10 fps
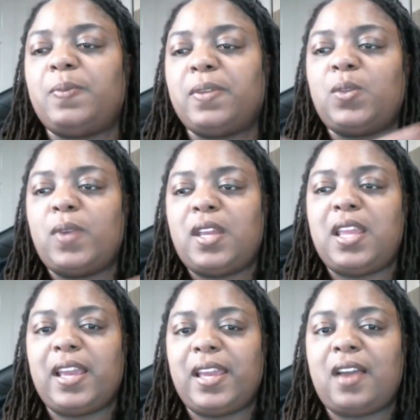between
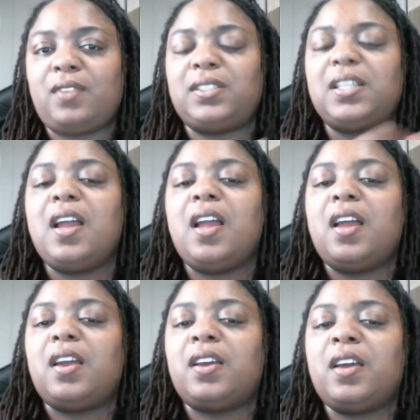the accounts
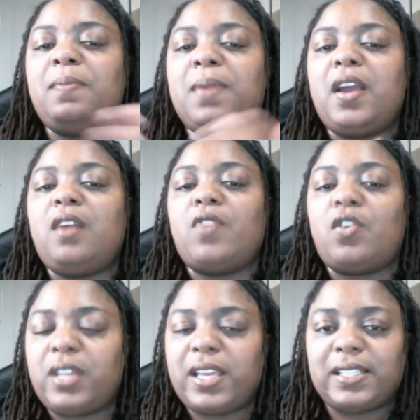could be
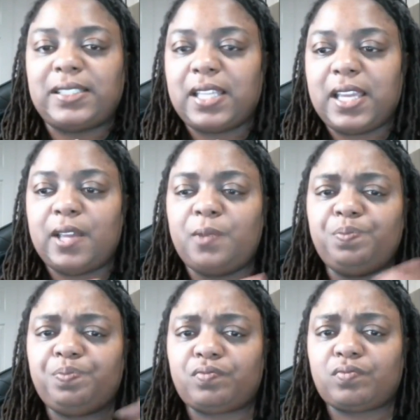erroneously
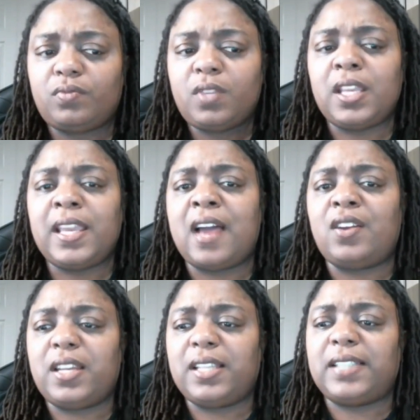
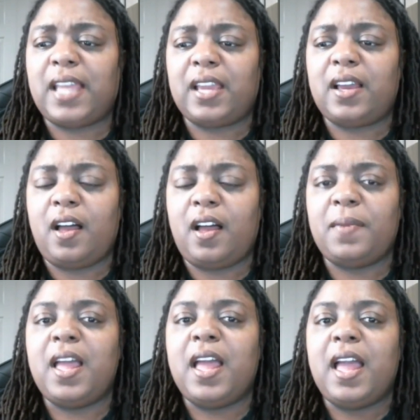counted as income.
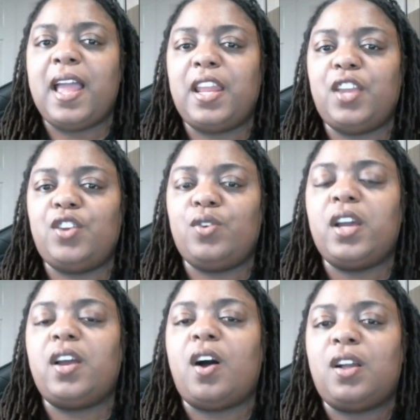And then you
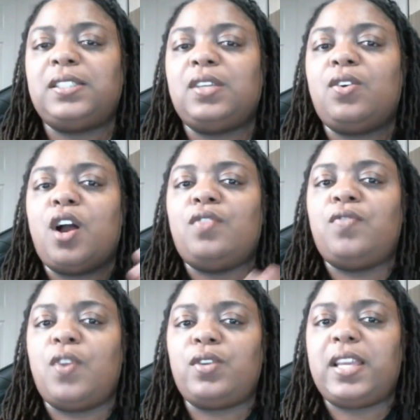could also
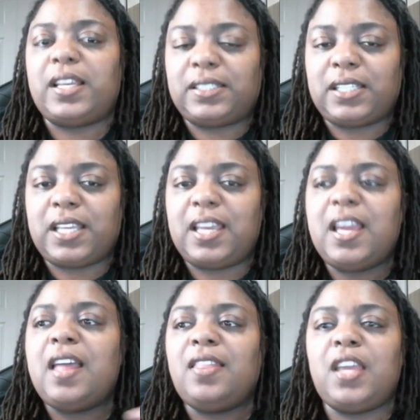erroneously
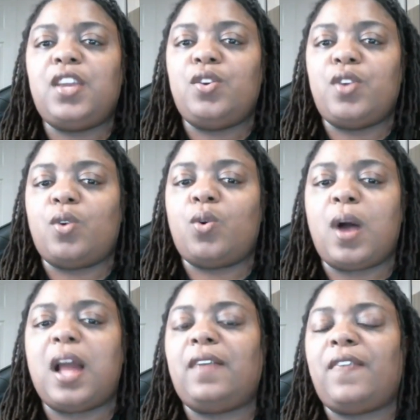think you don't
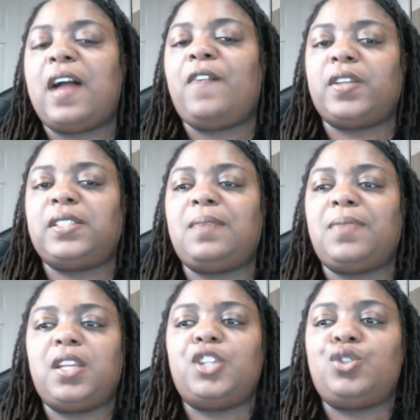qualify for
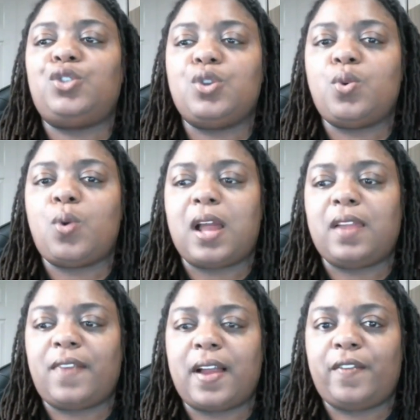something that you do
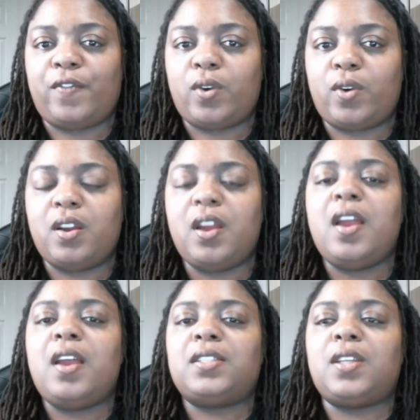qualify for.
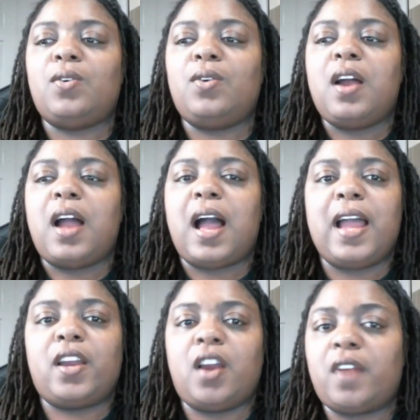So I
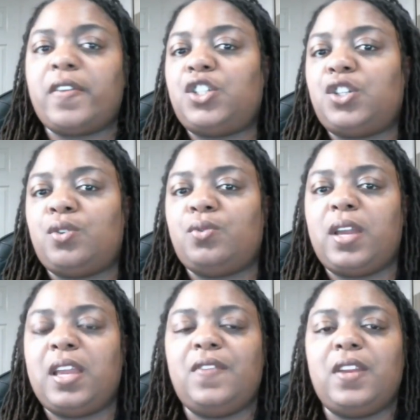encourage you,
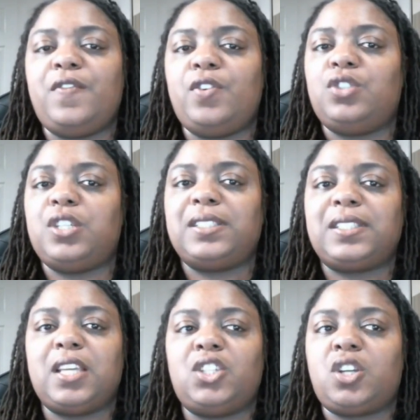even if you just
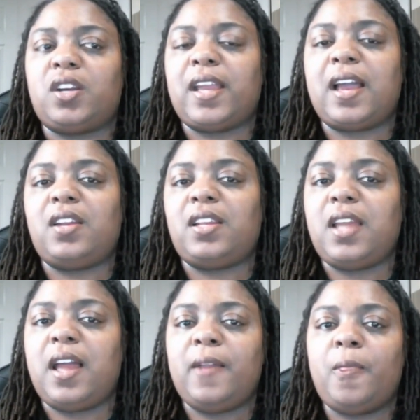get your accounting
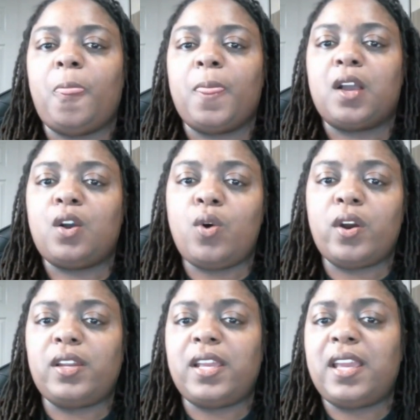done quarterly,